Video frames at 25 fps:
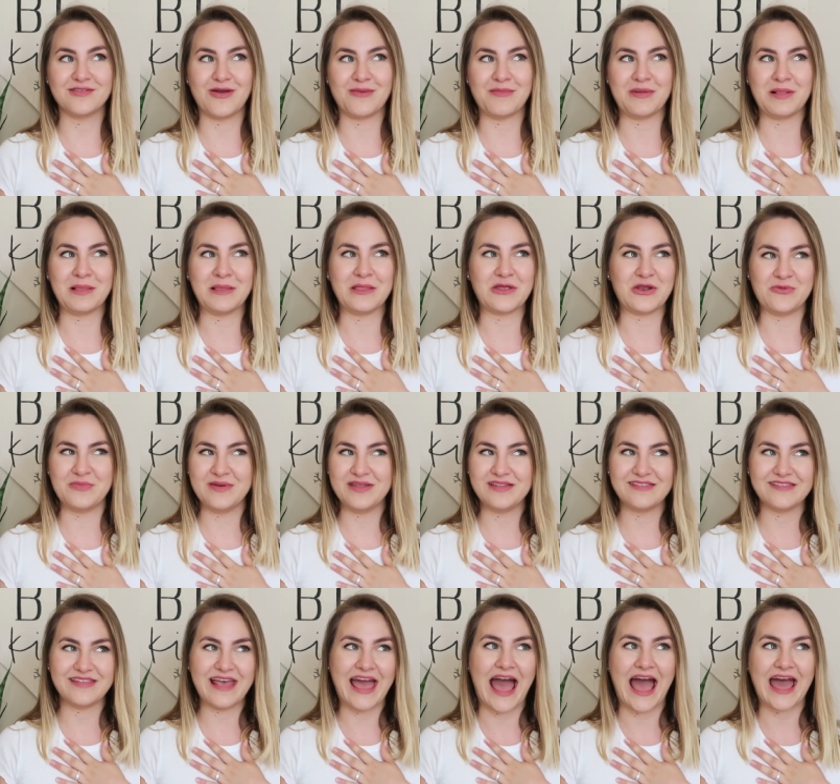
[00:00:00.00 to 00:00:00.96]
so I'm a little
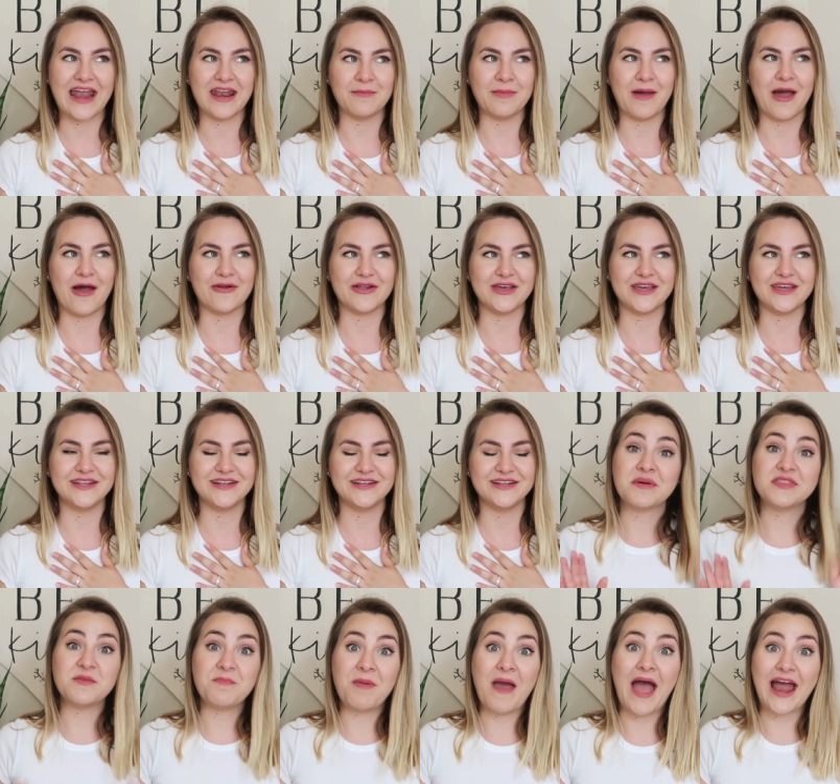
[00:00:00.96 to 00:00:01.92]
bit sad about
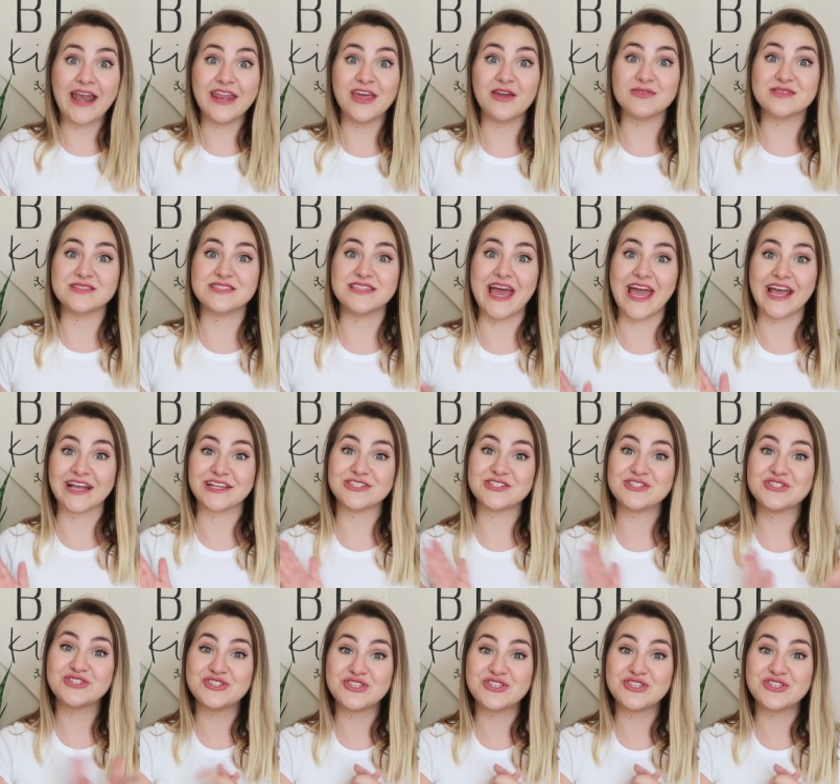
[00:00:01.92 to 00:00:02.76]
it, but the patio is next.